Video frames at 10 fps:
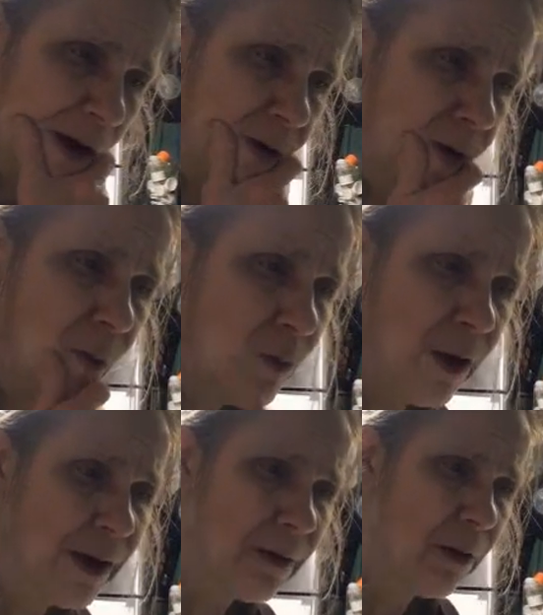I don't know,
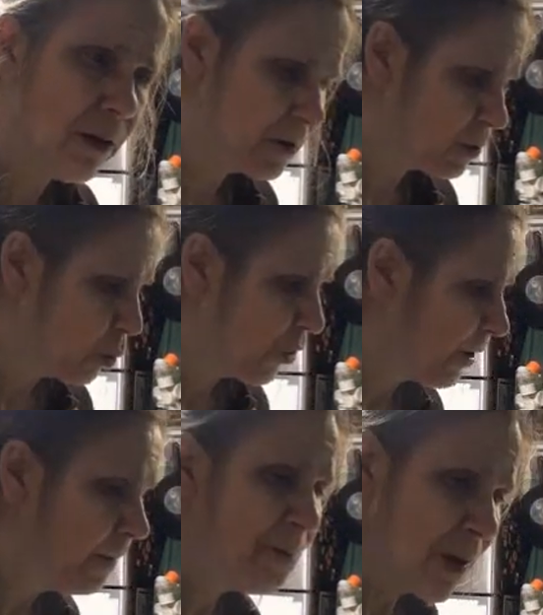9 o'clock this
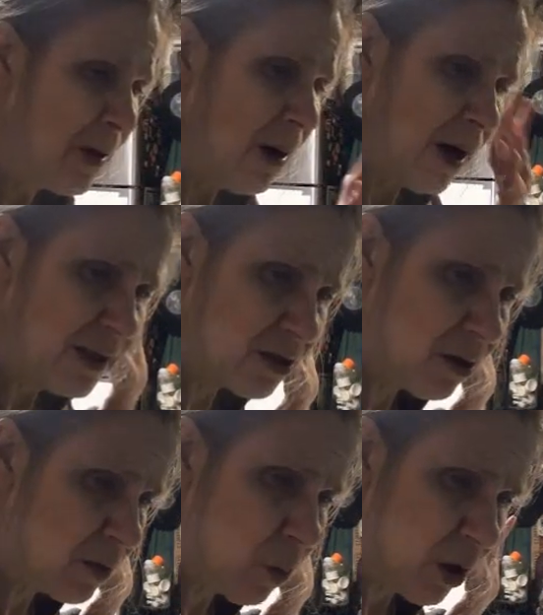morning. I
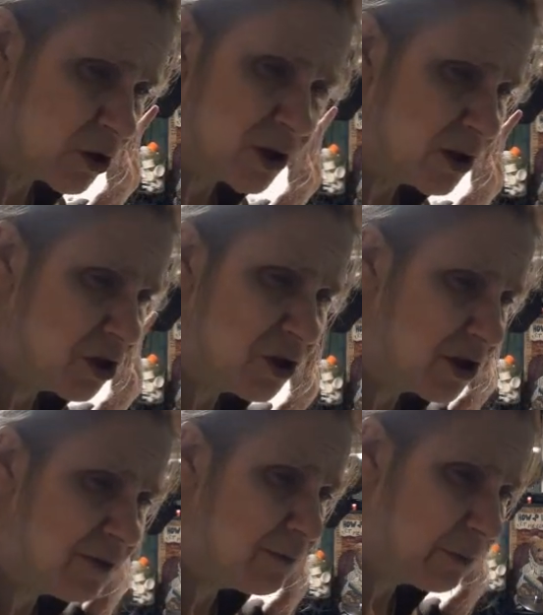started washing
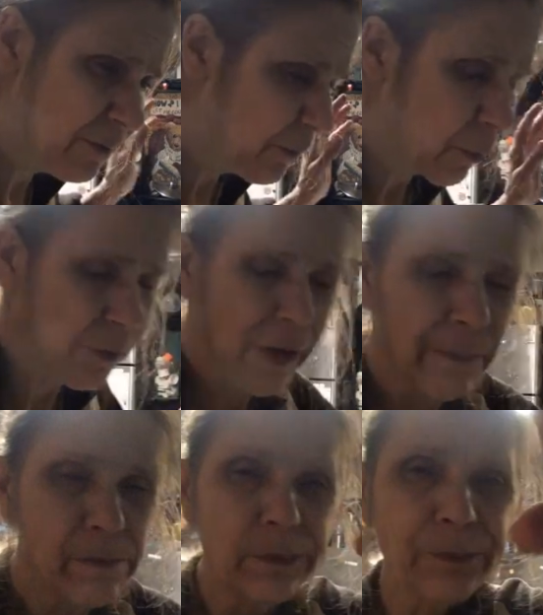dishes even before then.